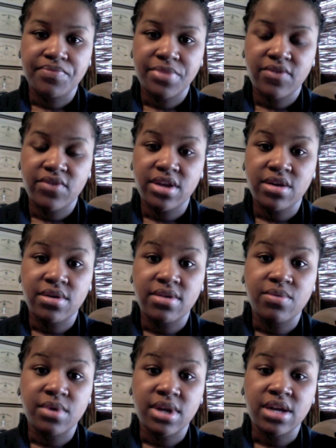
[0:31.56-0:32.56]
video is
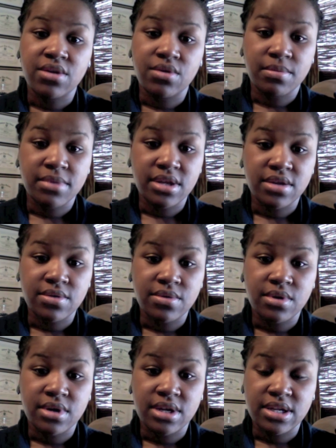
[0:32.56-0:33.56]
what I normally do
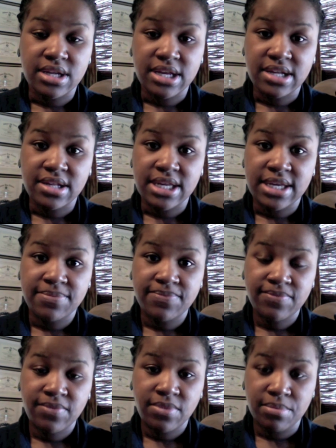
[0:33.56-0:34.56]
on a daily
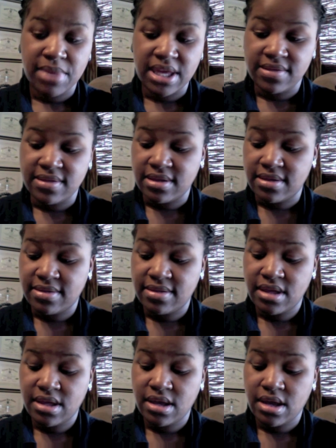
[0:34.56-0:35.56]
basis
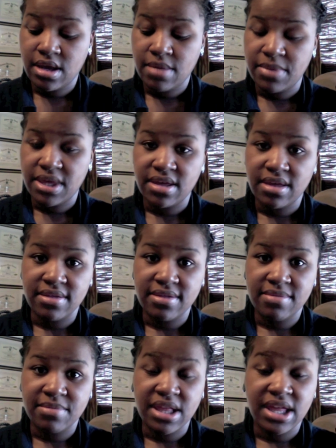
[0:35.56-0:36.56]

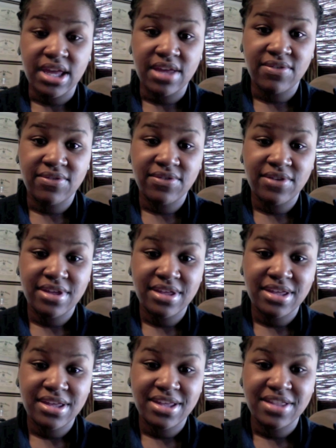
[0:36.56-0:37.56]
because my life
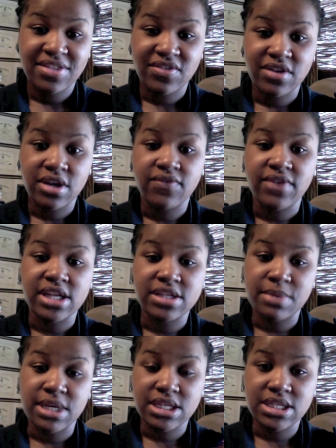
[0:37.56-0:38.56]
is very
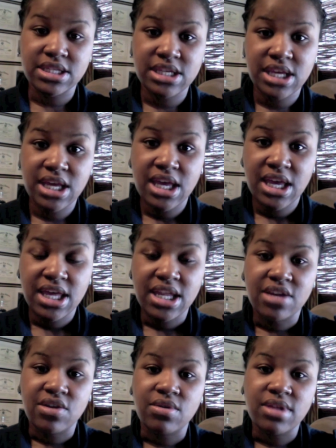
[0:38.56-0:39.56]
fast paced and
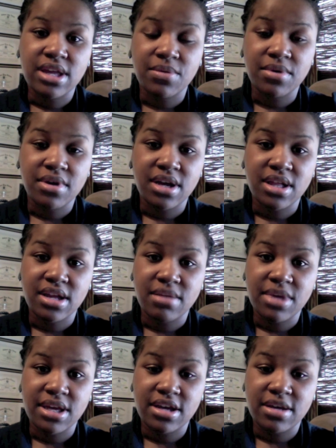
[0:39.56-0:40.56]
I don't like wearing a lot of
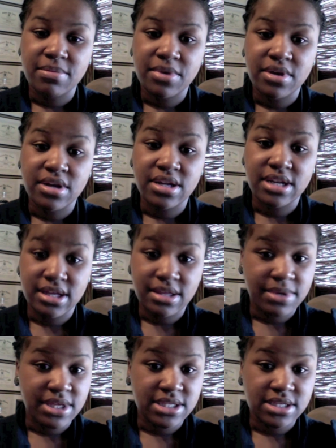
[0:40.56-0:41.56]
makeup on a daily
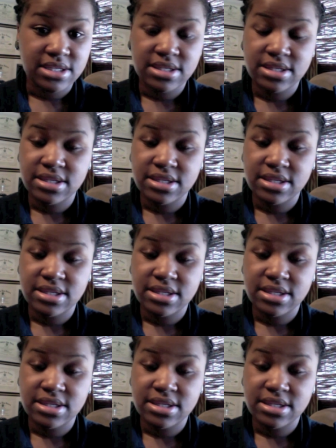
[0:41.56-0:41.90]
basis.